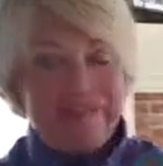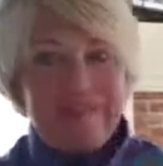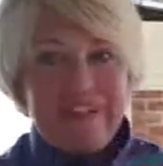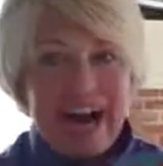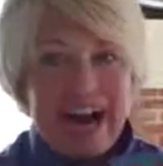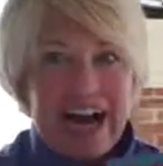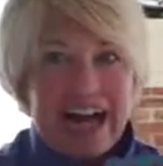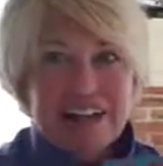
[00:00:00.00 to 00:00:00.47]

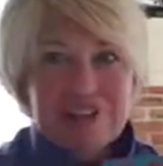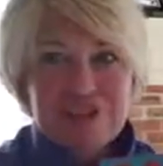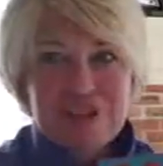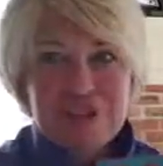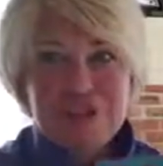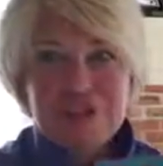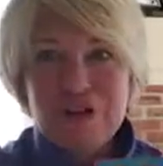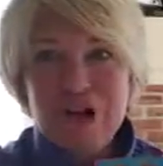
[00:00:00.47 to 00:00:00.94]
5
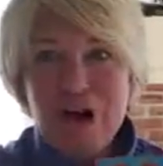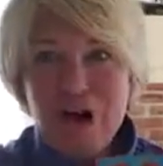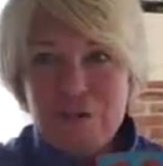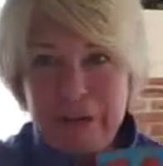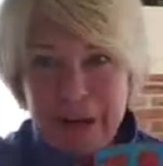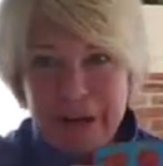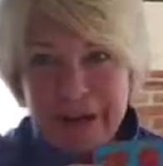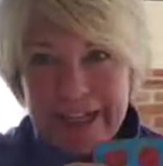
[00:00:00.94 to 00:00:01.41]

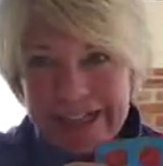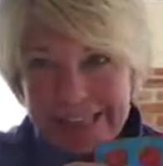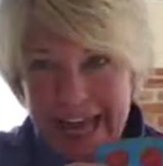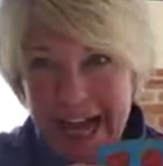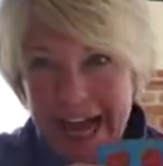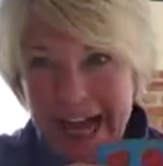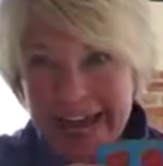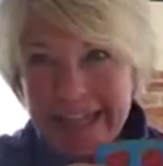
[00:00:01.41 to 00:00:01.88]
strawberries.
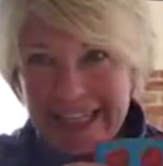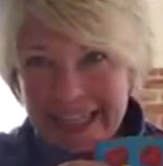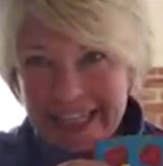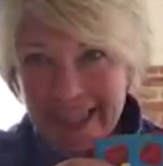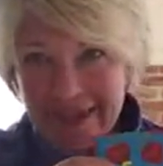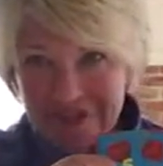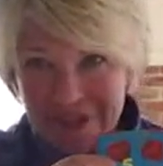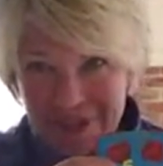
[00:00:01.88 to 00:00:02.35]
I
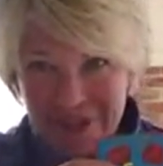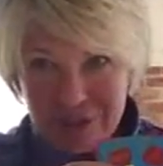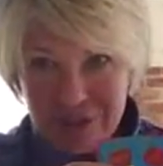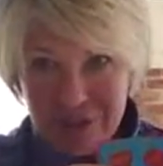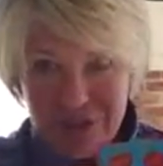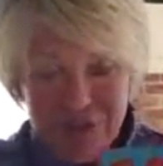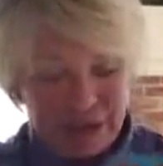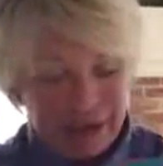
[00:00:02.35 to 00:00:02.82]
love
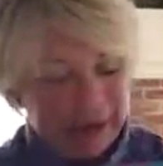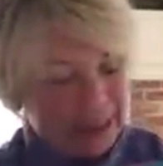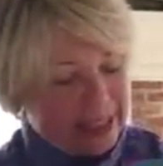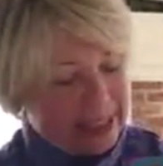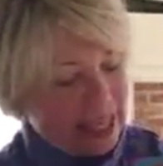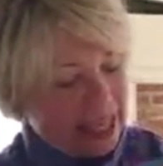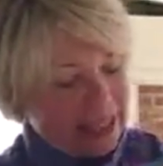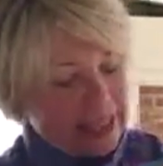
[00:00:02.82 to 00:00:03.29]

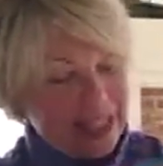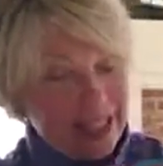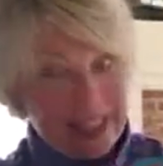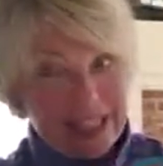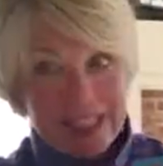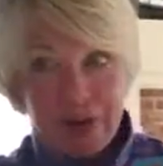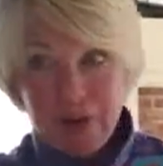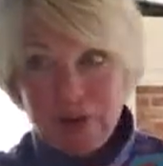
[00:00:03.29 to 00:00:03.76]
strawberries, and
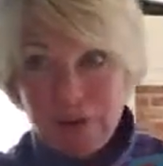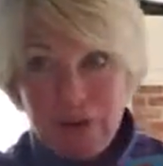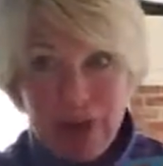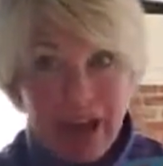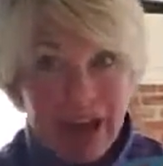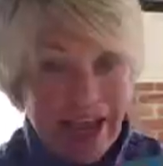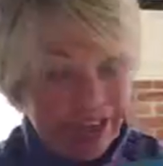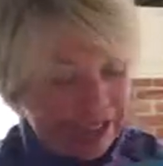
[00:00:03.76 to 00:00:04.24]
these are
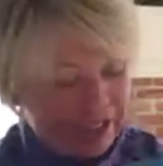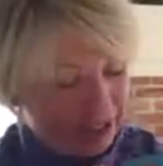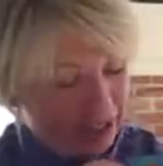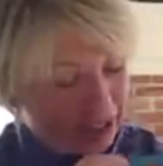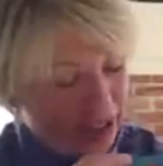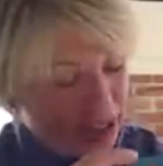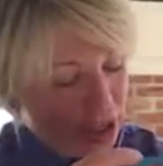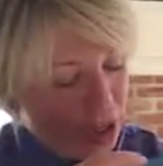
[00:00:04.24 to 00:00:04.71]
red.
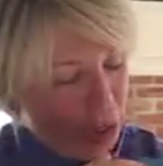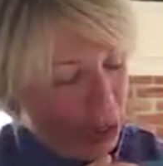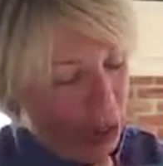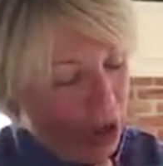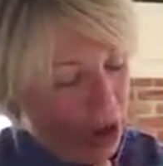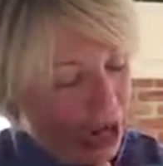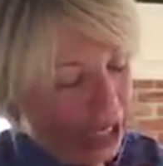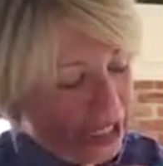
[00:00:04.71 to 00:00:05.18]

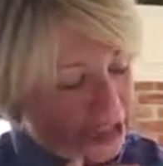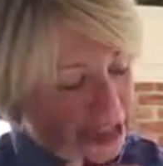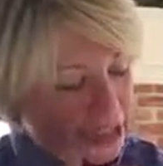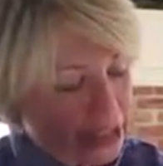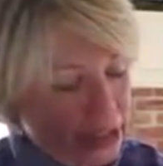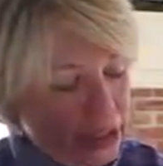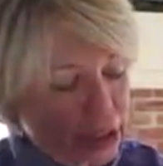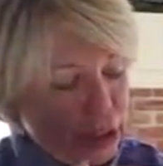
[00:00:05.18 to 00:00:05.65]

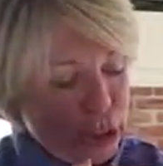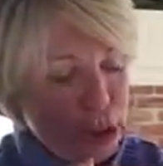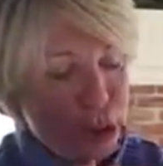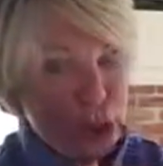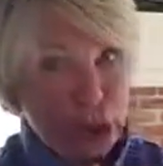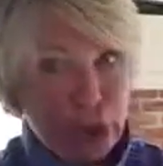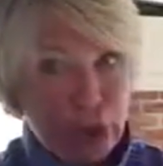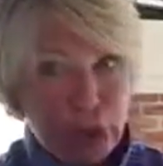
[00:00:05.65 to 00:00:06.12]
1,
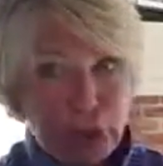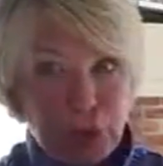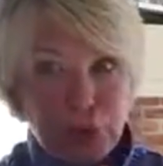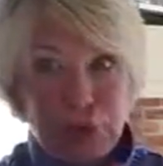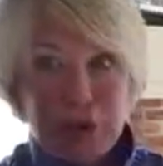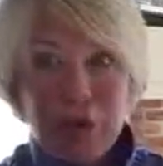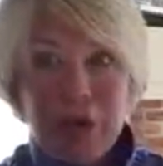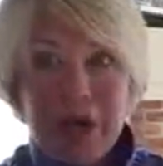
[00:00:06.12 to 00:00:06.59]

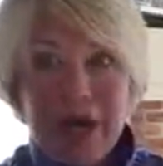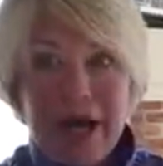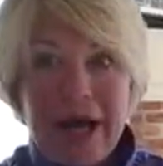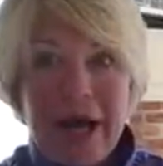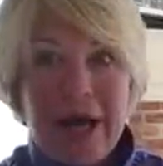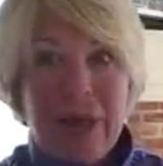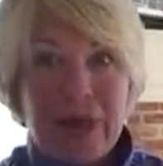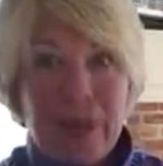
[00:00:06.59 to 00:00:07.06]
2,
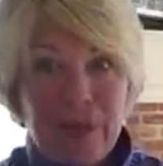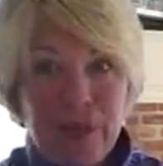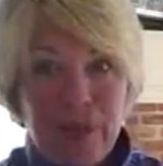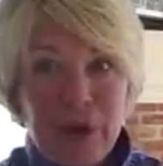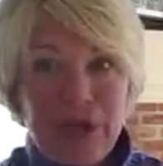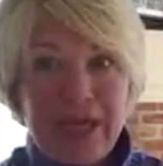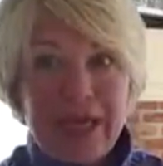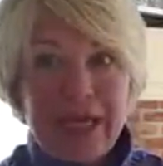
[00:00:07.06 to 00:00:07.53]

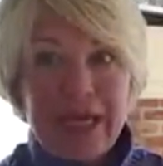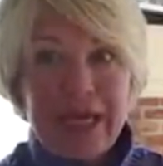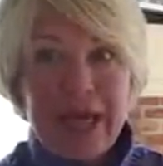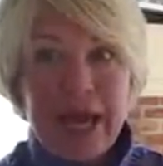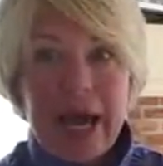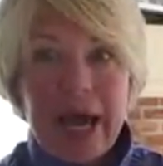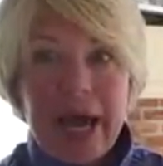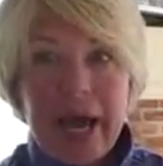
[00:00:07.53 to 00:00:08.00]

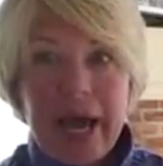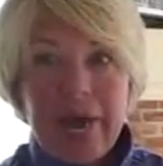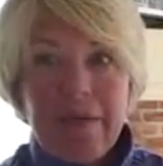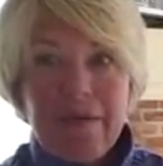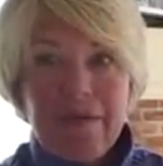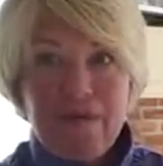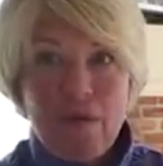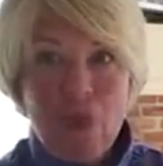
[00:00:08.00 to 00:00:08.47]
3,
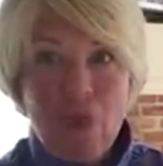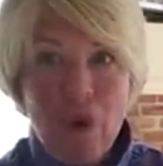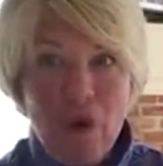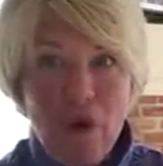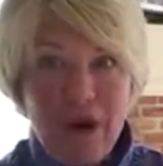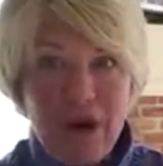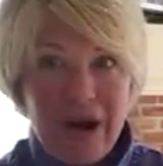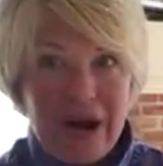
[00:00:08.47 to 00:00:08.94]

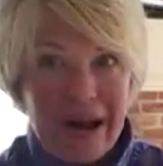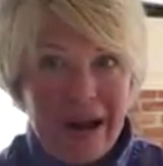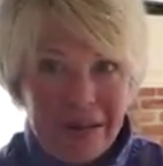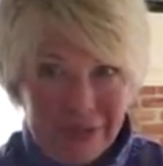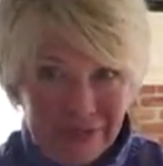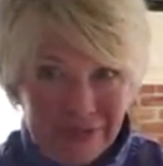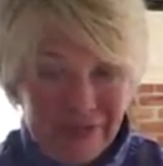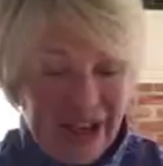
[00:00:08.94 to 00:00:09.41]
4,
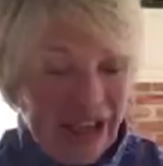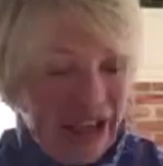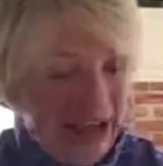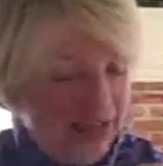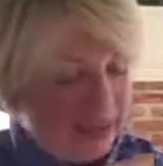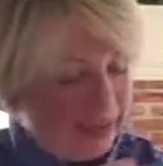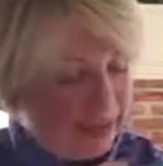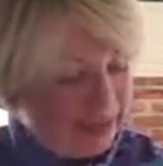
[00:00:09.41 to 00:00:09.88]
5.
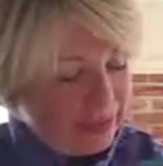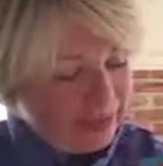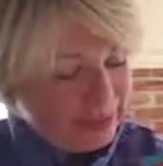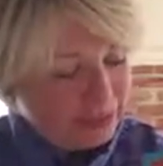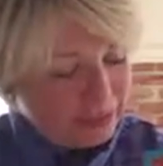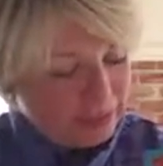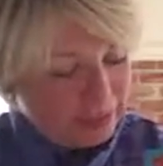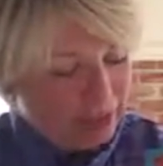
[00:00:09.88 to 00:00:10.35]

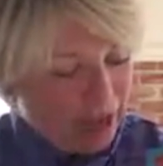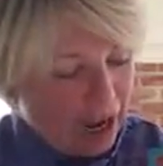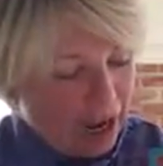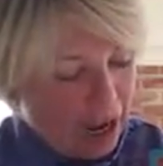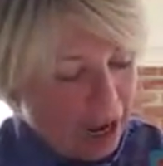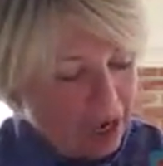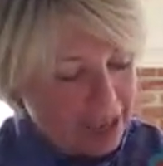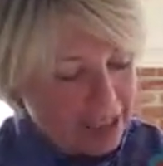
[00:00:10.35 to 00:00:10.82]

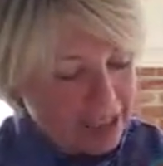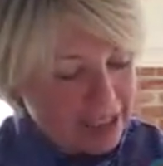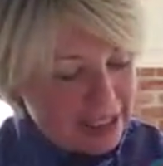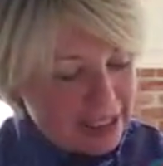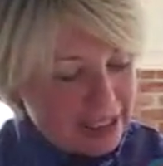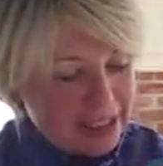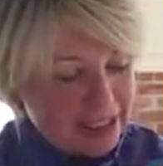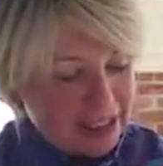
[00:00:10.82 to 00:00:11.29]

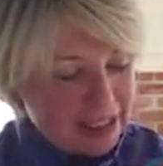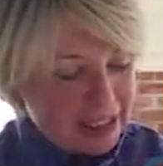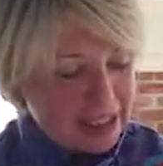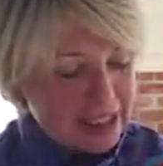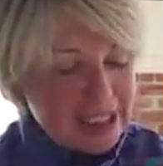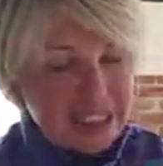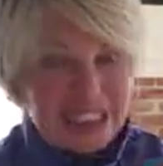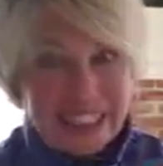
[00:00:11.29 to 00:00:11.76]

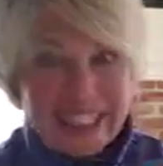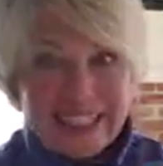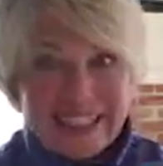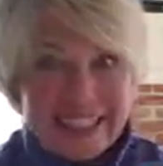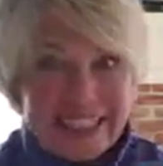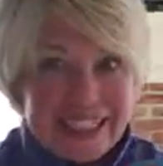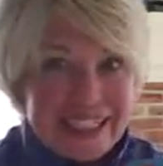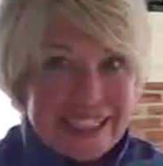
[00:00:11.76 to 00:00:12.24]
6
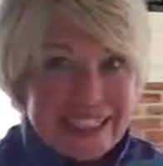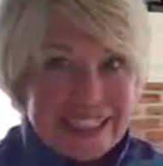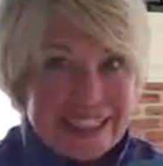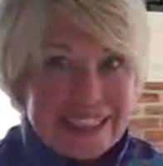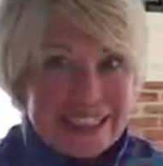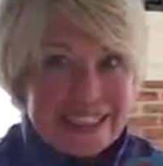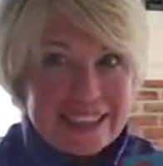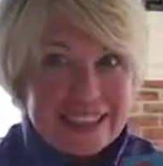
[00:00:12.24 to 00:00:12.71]

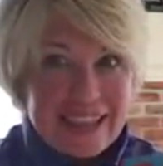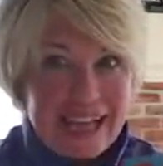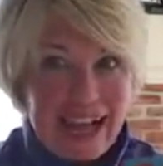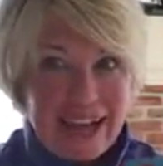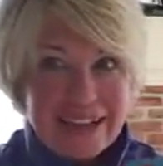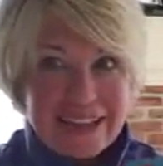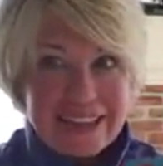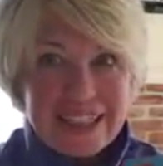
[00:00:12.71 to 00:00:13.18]
chickens.
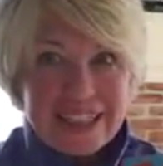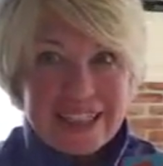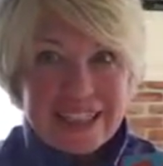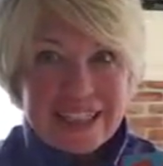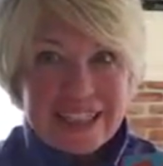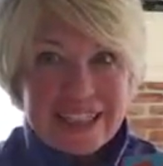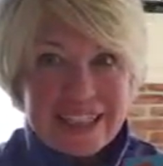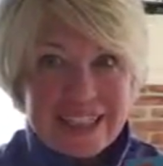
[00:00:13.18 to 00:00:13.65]
How does a
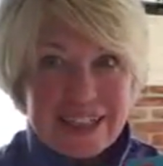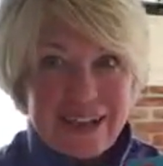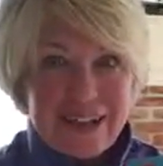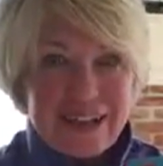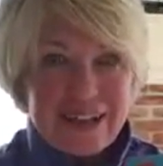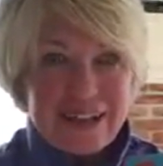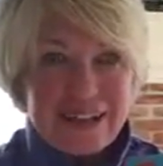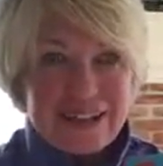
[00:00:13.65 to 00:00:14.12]
chicken
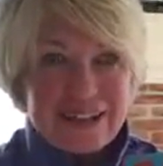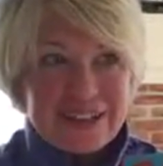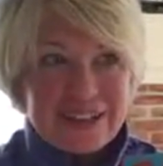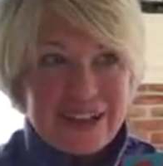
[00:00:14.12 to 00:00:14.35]
go?